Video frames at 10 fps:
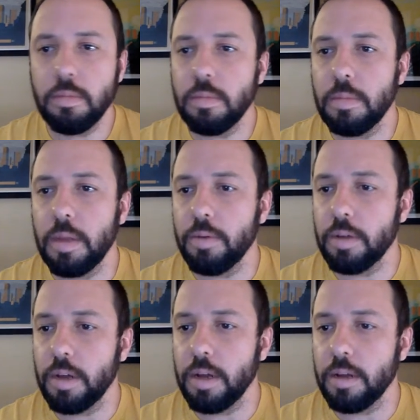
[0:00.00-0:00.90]
anyone
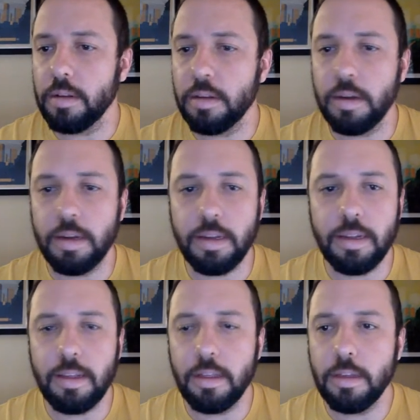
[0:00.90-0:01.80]
got
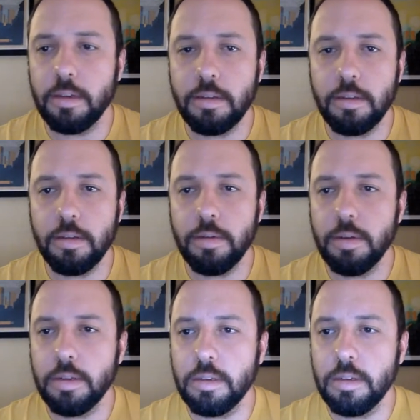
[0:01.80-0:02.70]
anything they want
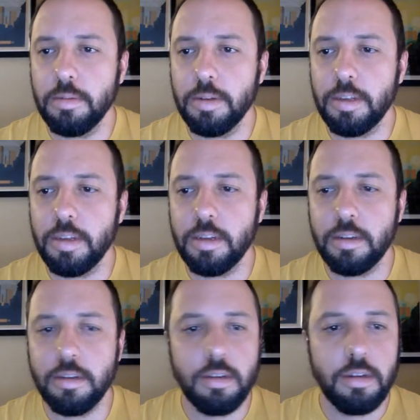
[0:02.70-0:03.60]
to say about that?
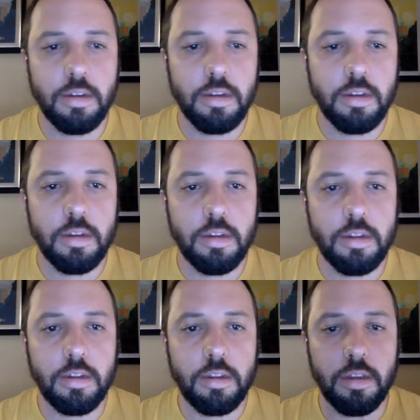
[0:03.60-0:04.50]

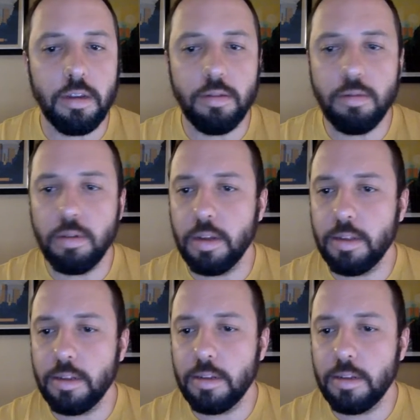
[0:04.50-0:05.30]
No, nothing.